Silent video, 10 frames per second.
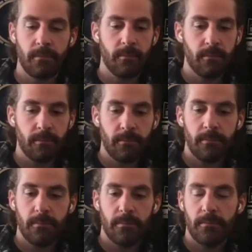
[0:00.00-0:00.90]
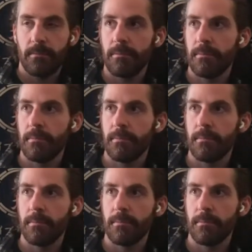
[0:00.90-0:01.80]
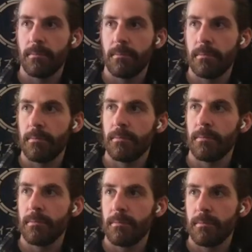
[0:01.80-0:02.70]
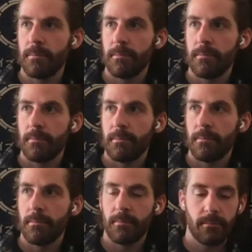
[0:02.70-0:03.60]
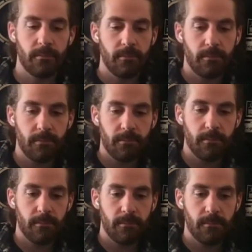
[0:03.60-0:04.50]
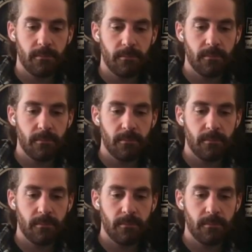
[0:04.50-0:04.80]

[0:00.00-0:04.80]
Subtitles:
(silent)